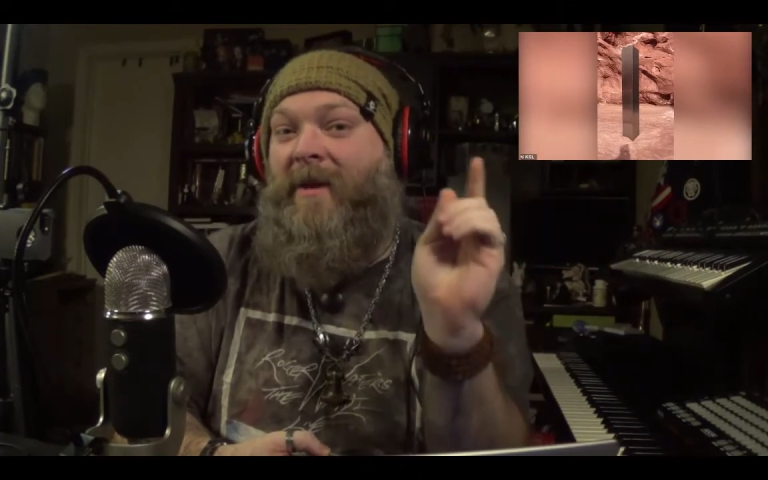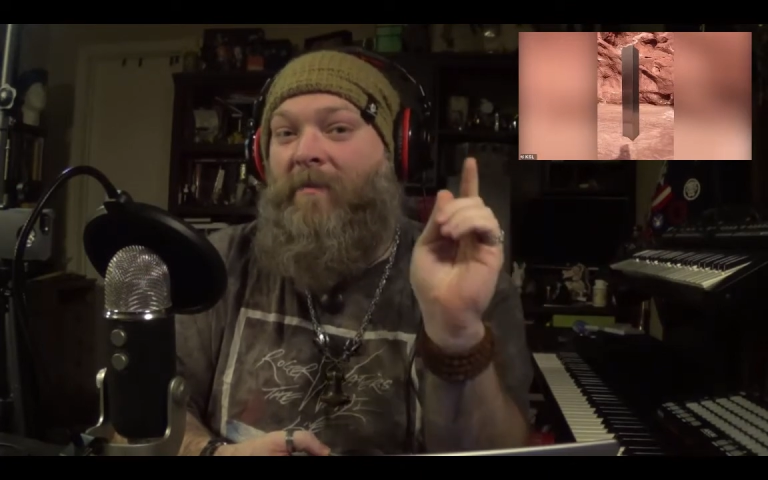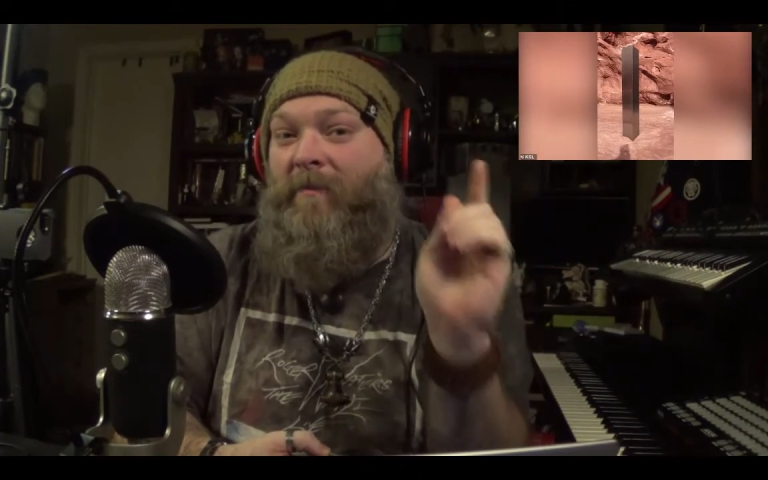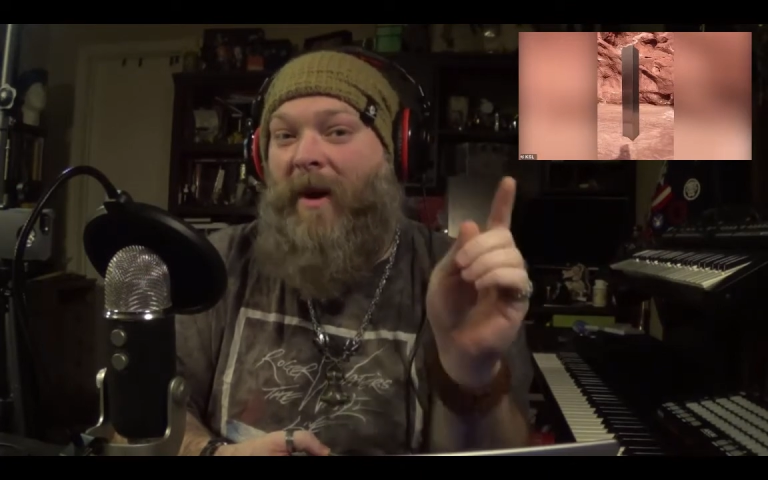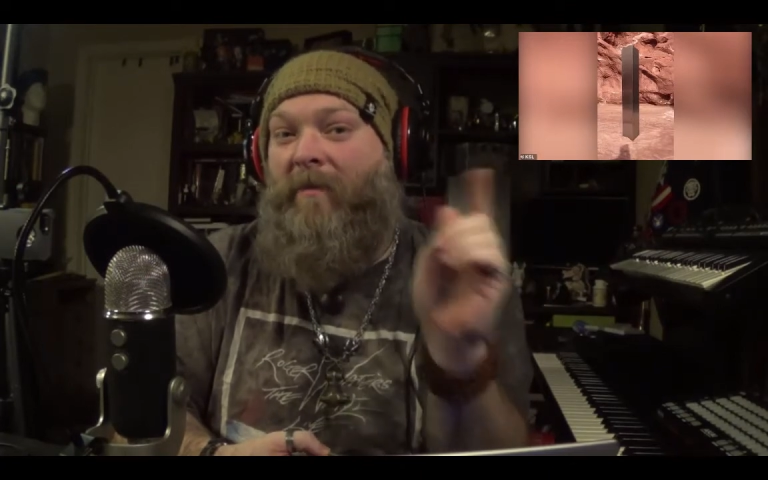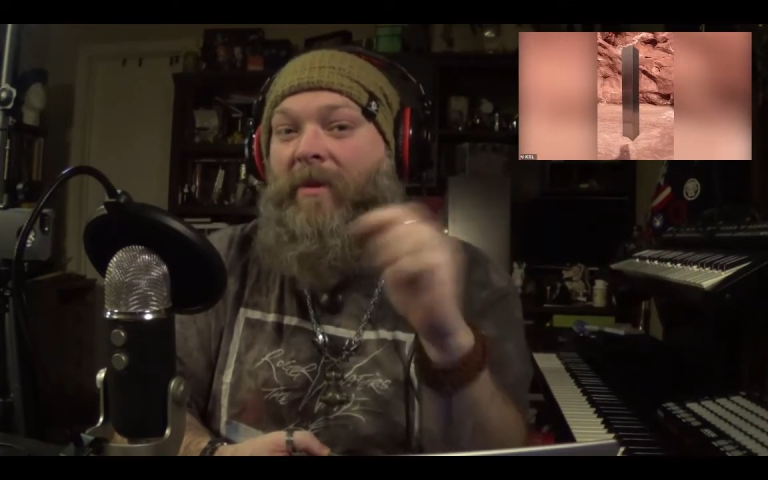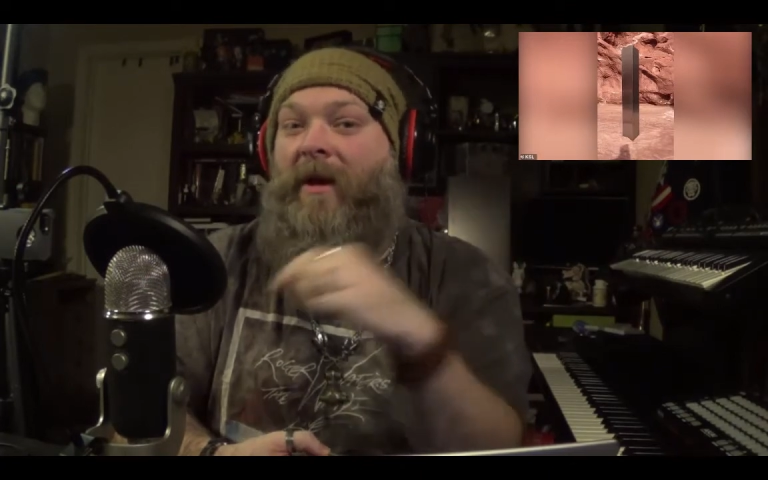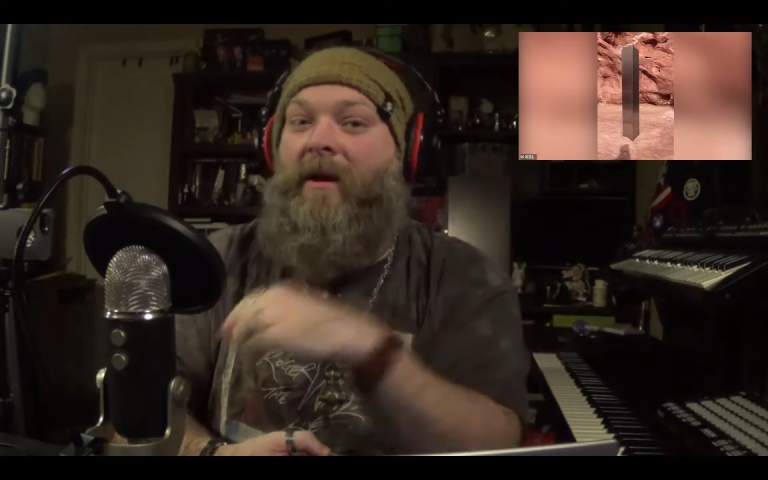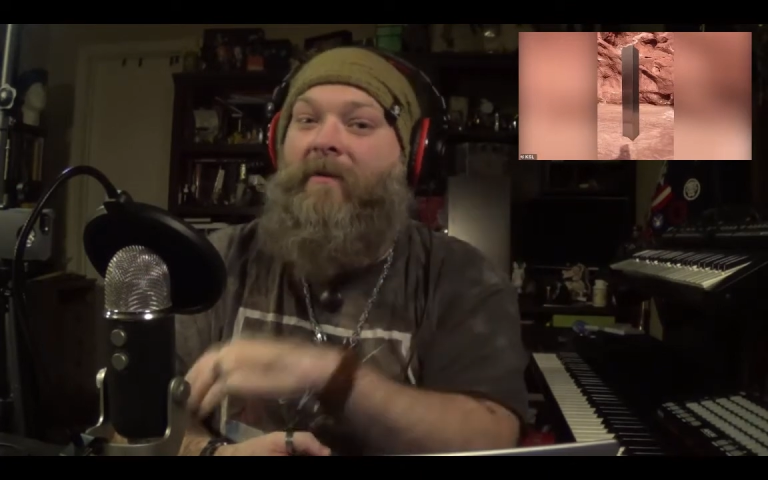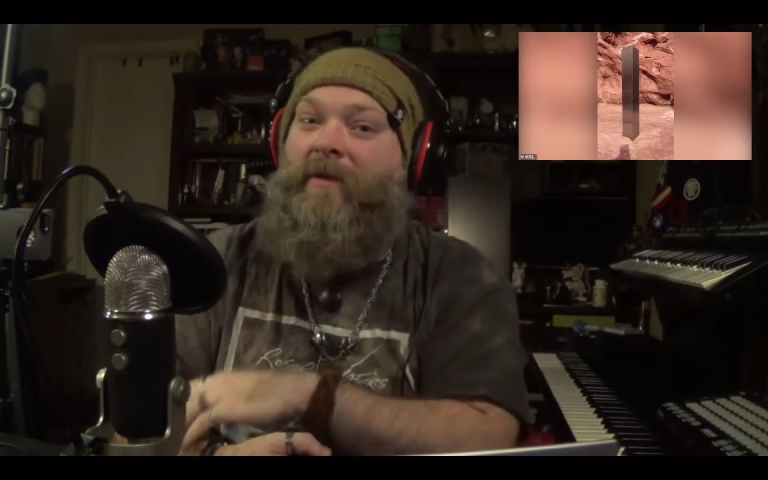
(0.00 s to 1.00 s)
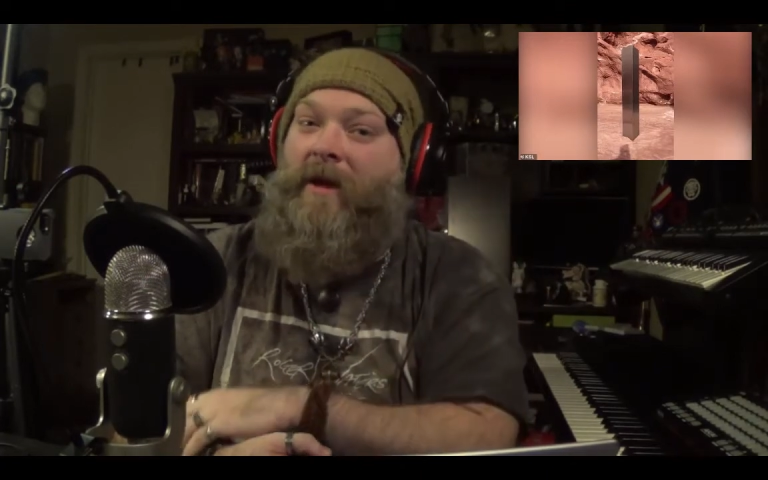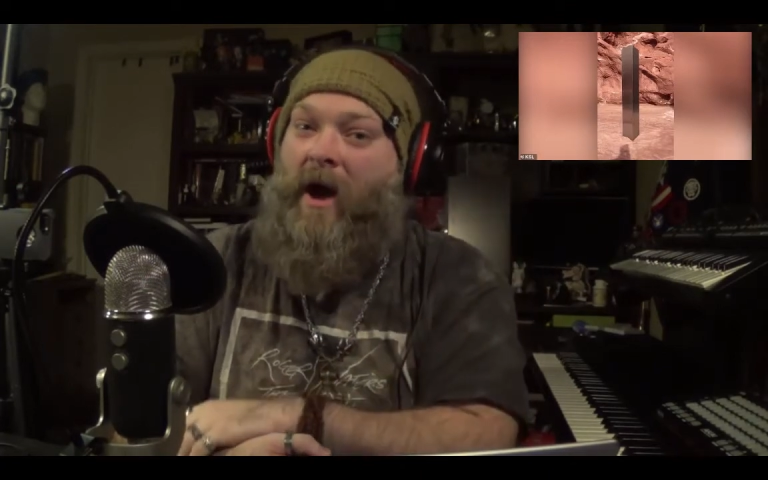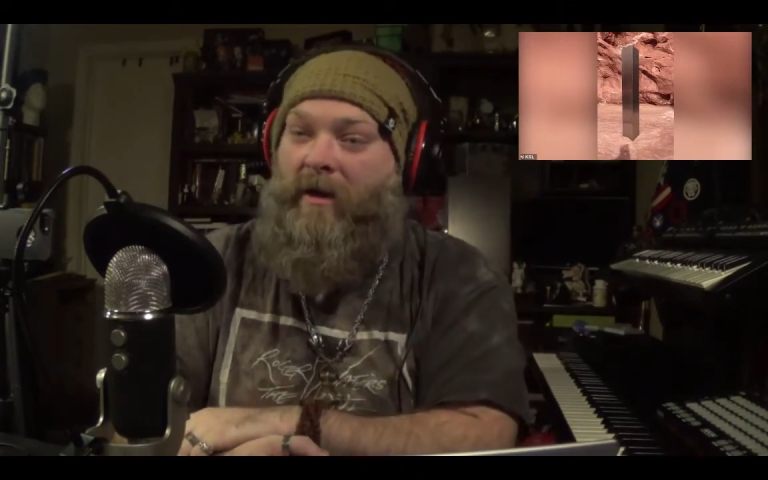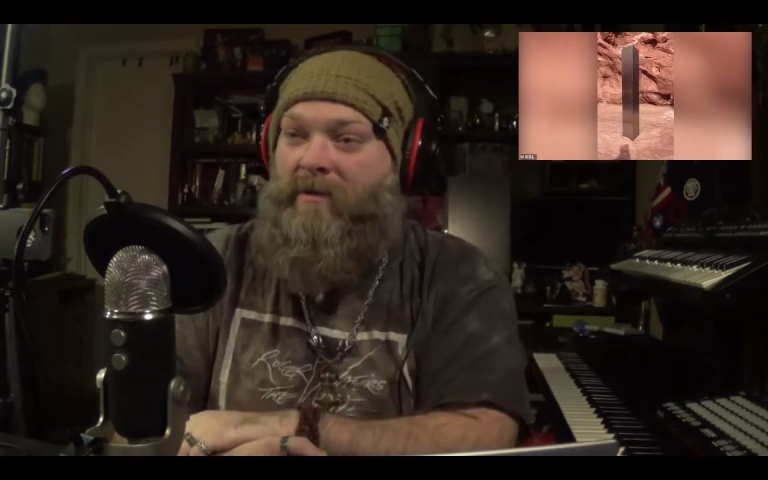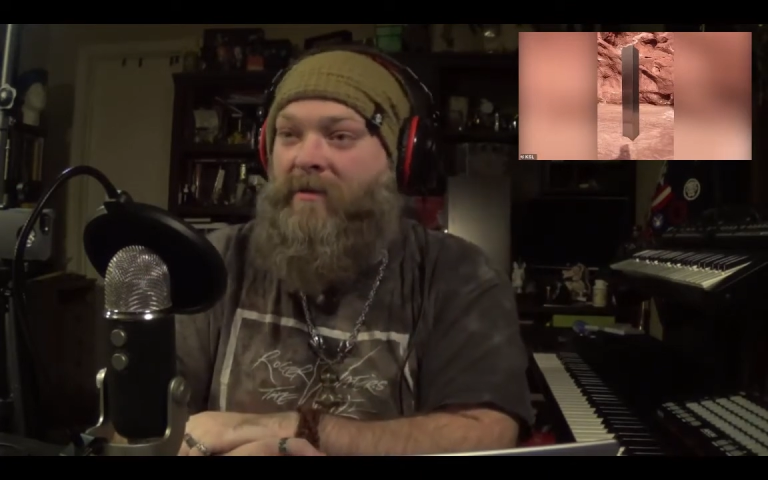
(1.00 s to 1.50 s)
the butt plug of the
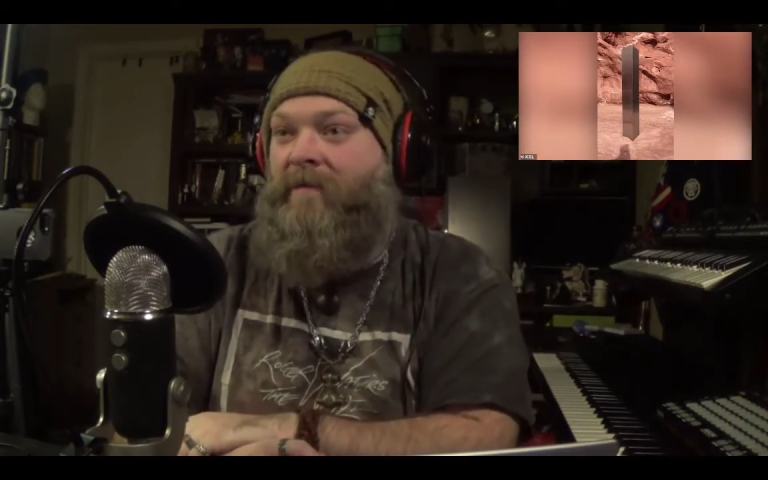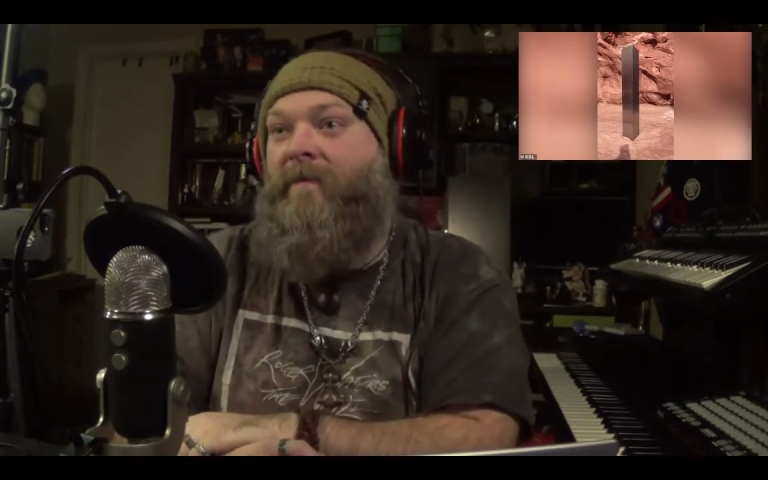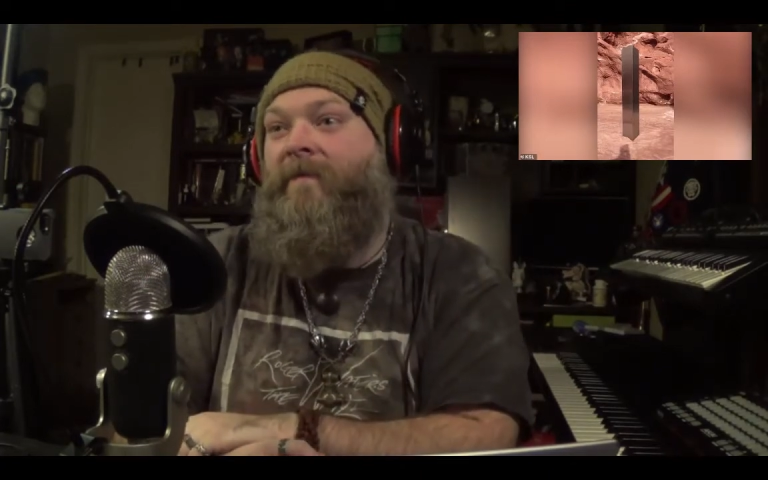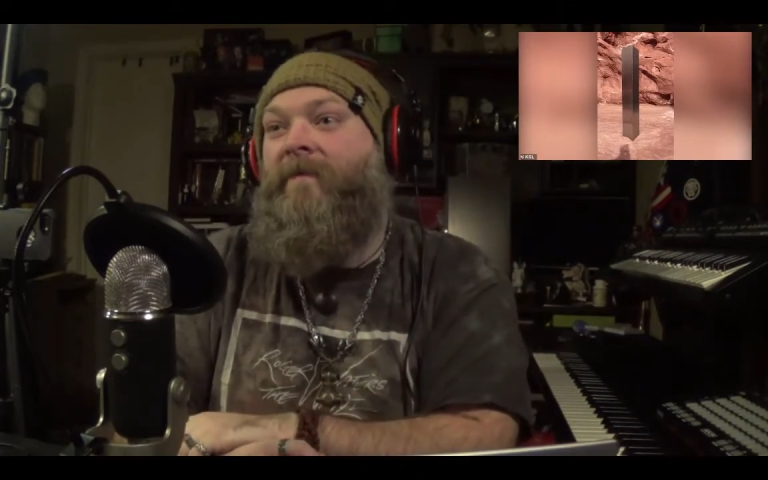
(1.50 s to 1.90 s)
gods.